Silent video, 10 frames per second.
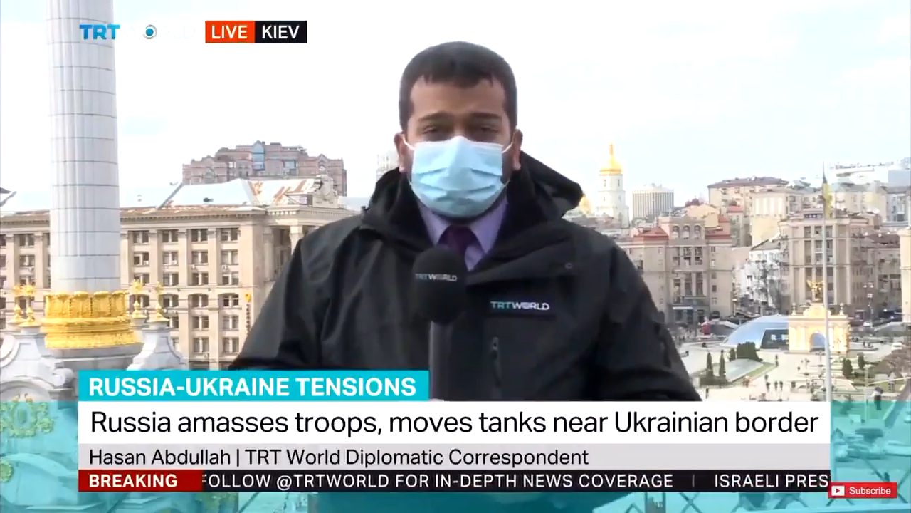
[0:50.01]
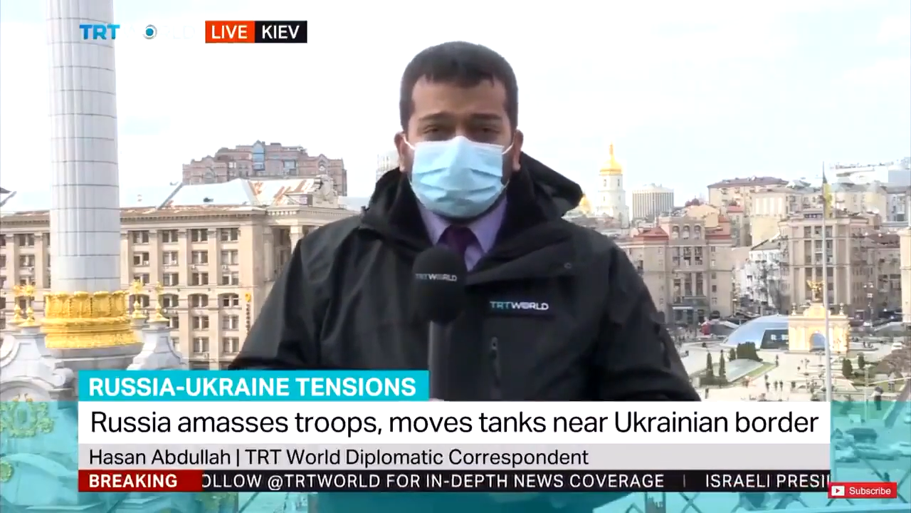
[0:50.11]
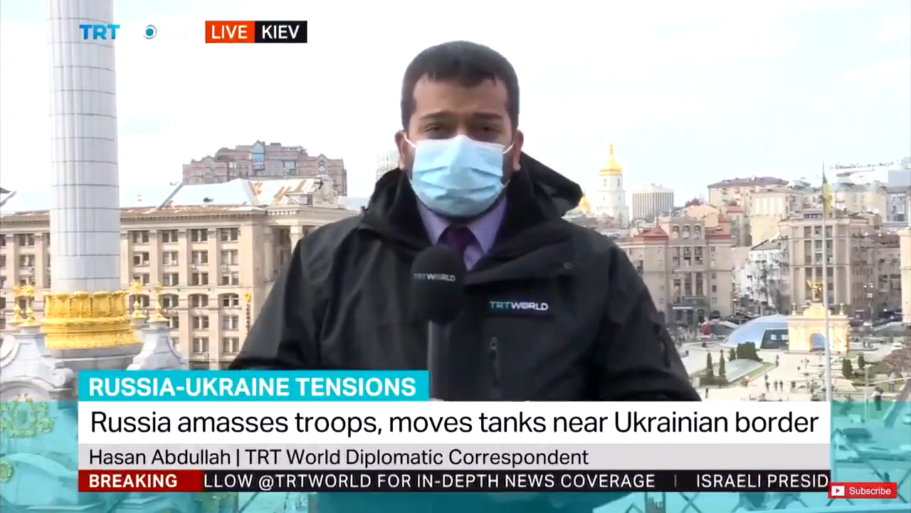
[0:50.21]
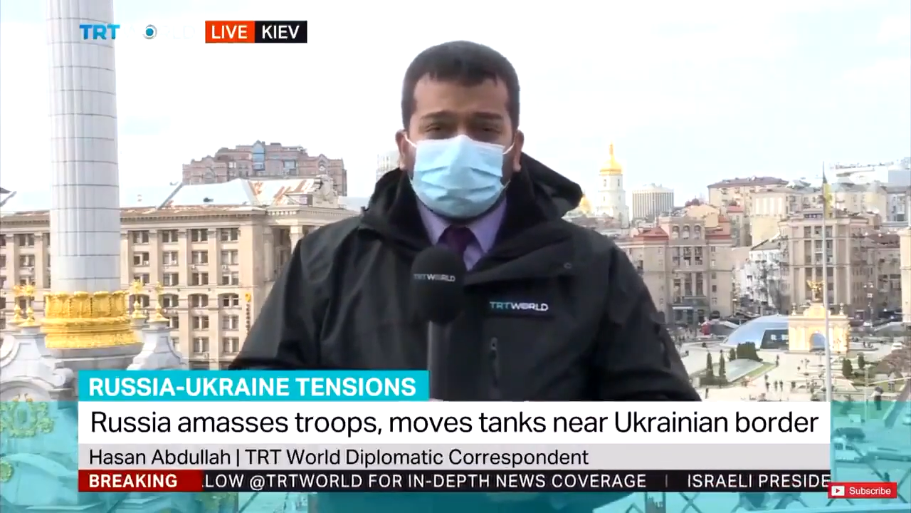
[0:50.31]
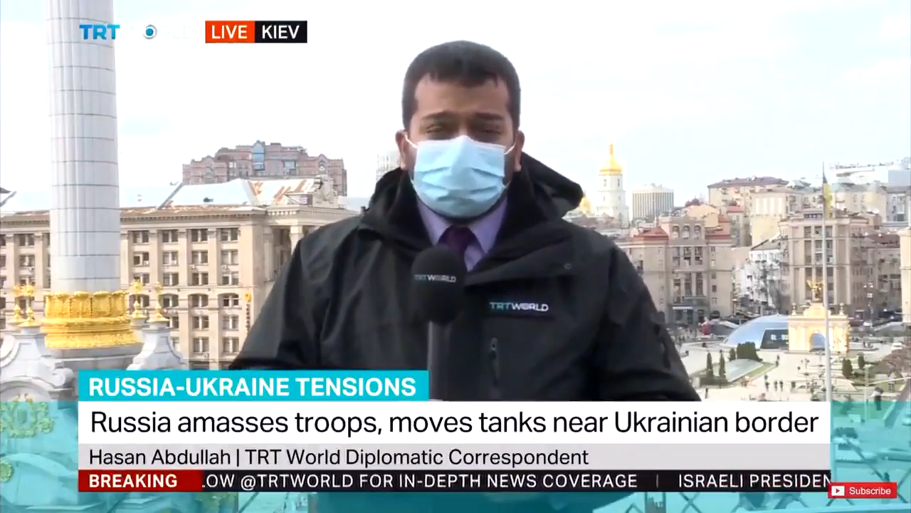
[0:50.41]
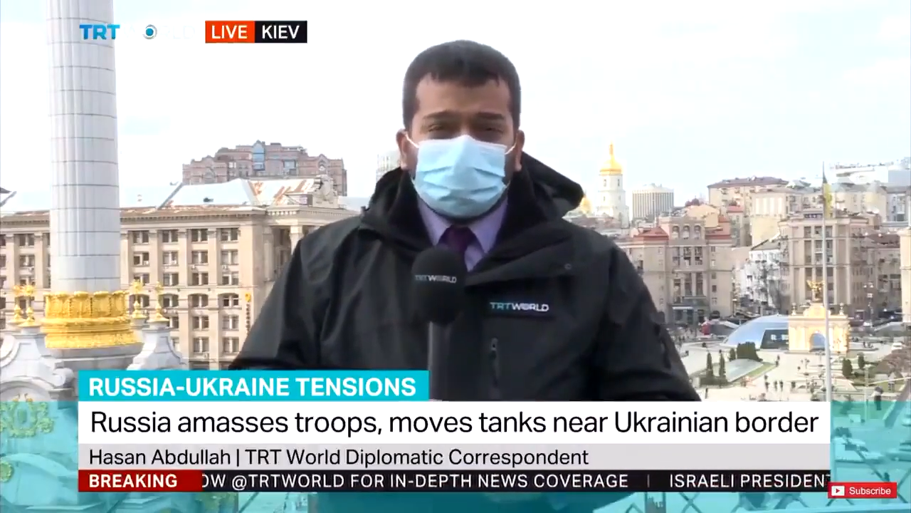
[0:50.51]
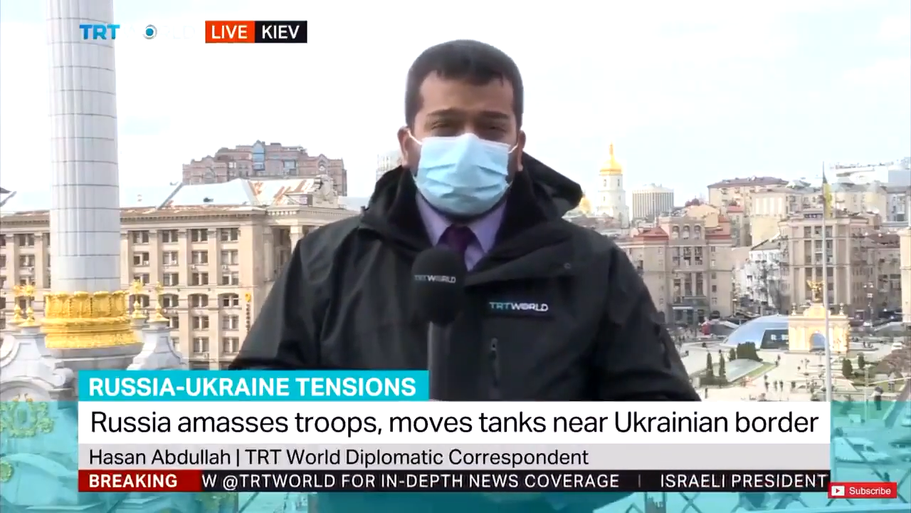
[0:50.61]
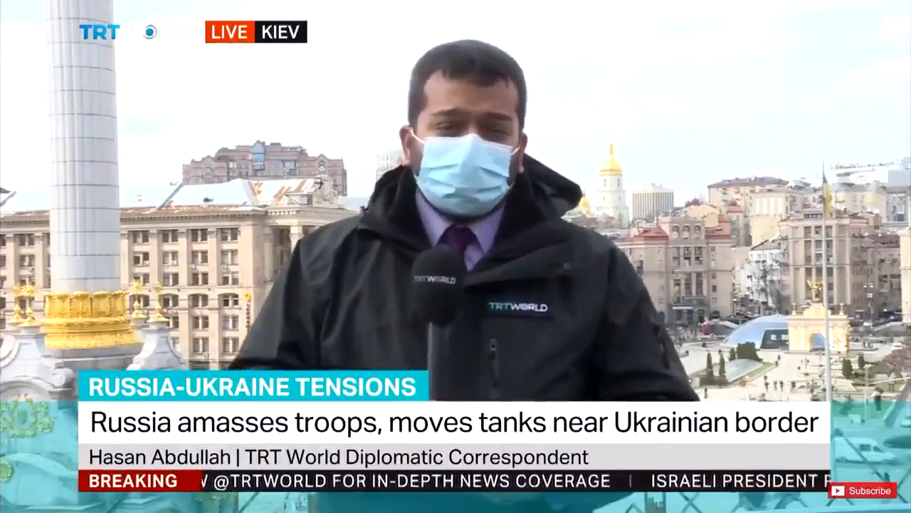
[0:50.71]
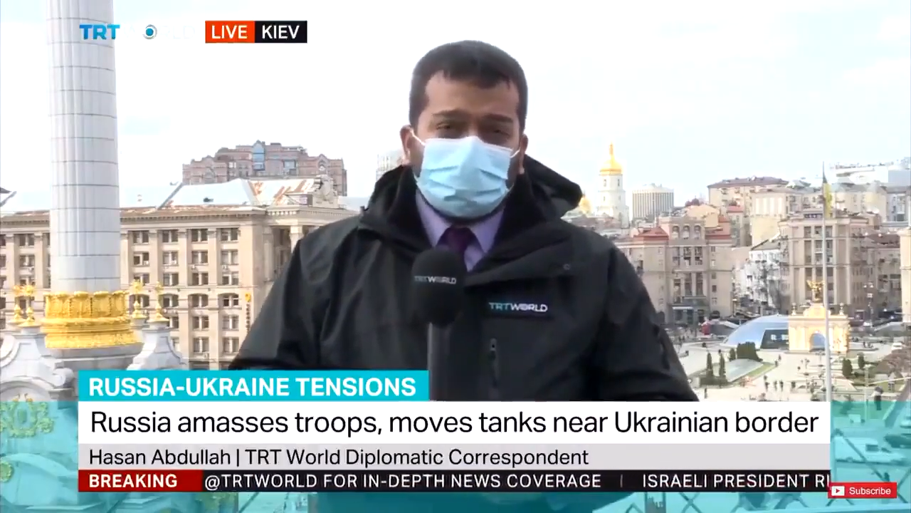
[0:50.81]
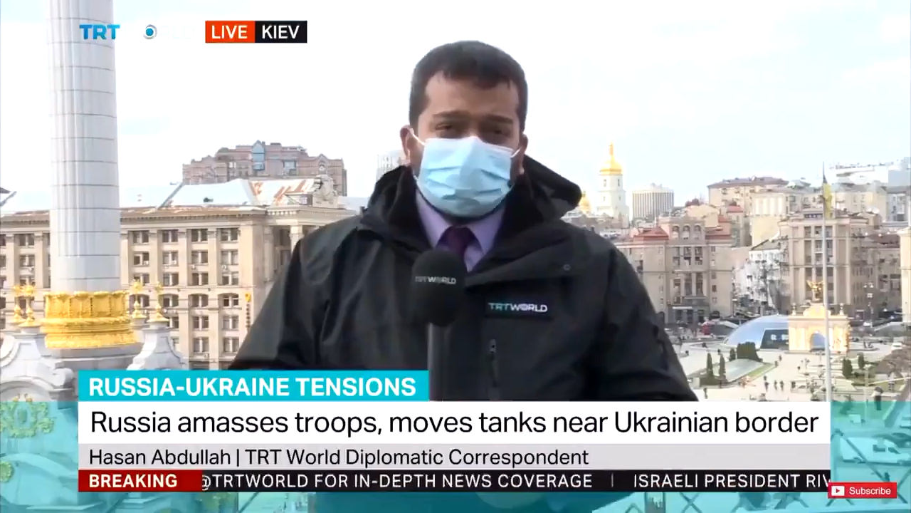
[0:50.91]
administration
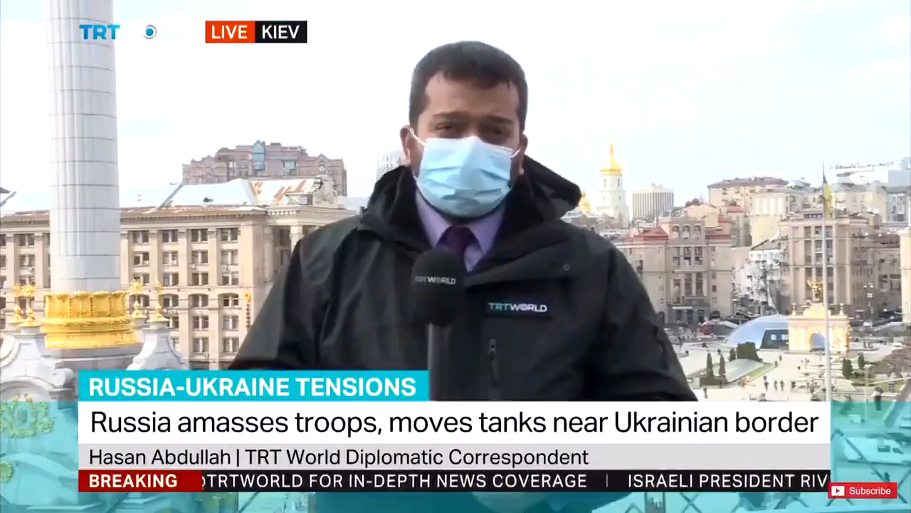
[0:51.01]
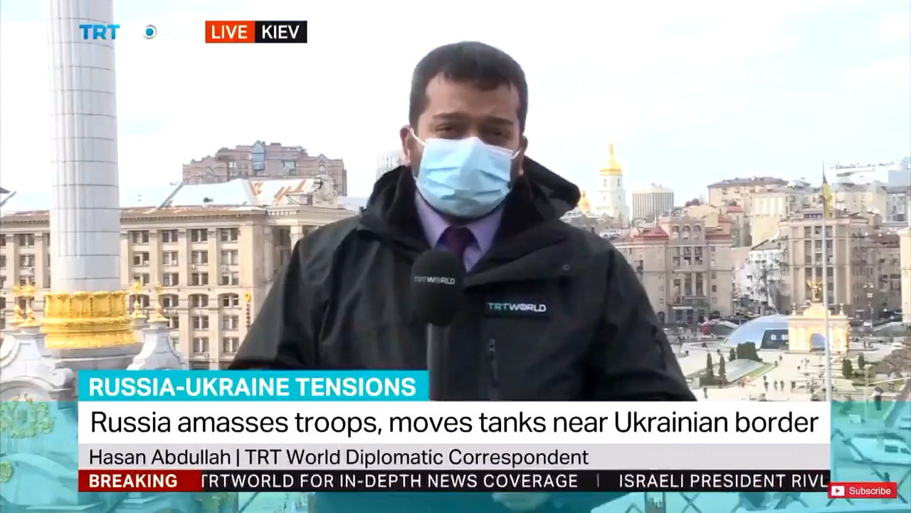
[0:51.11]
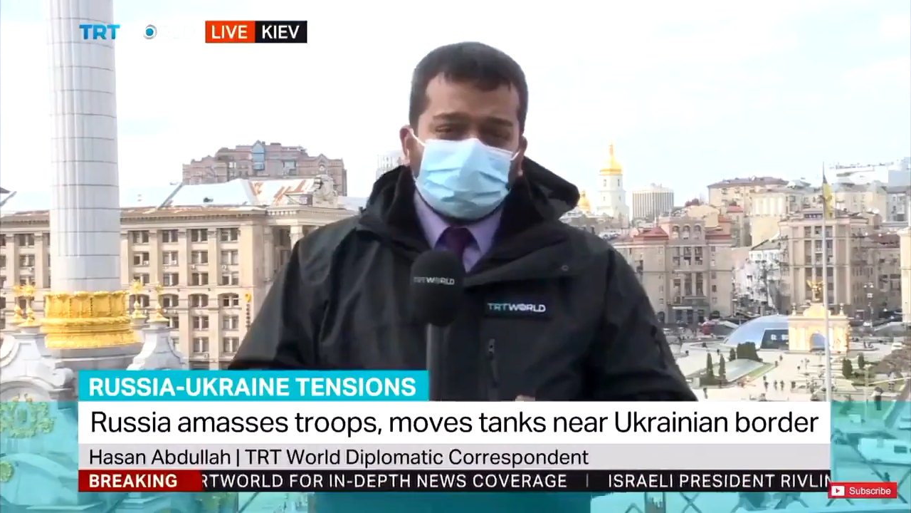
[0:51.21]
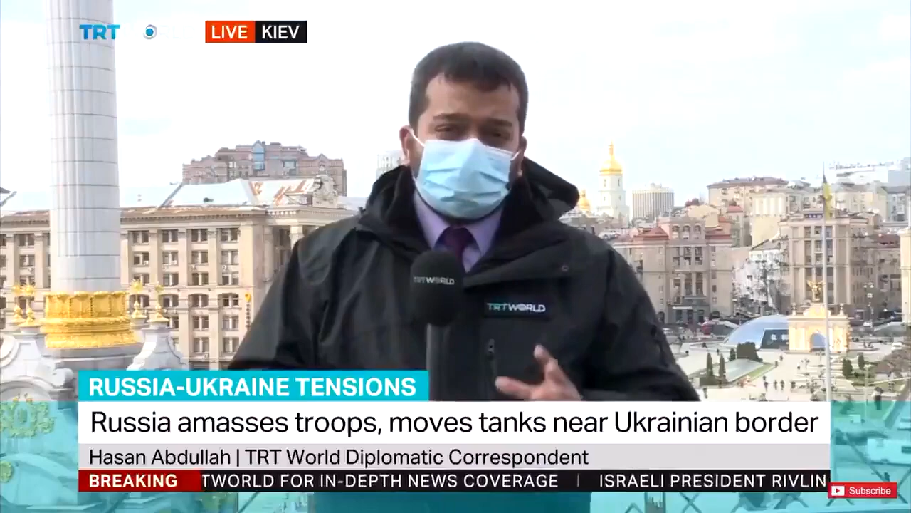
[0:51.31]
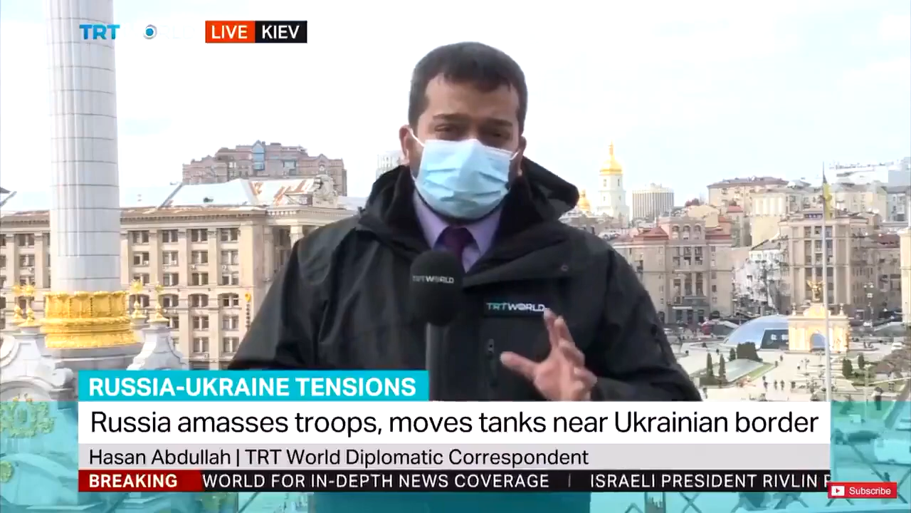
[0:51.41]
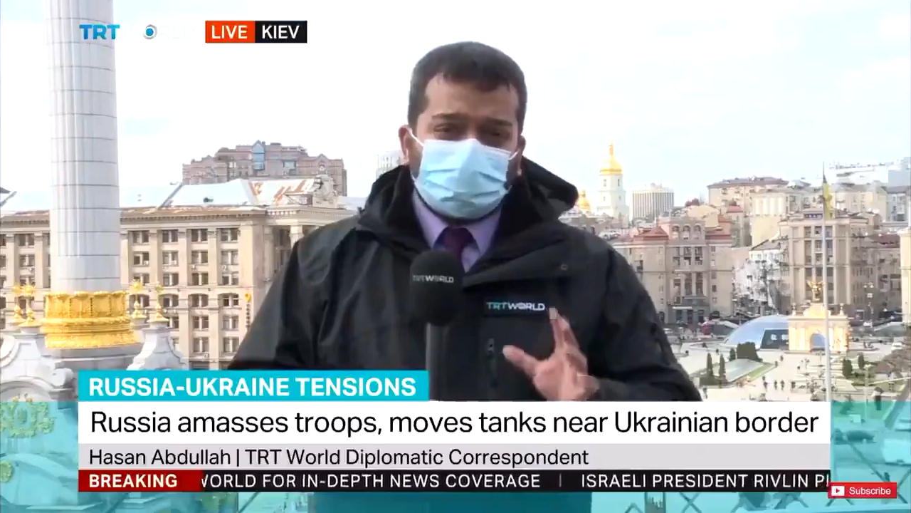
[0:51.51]
in the United States.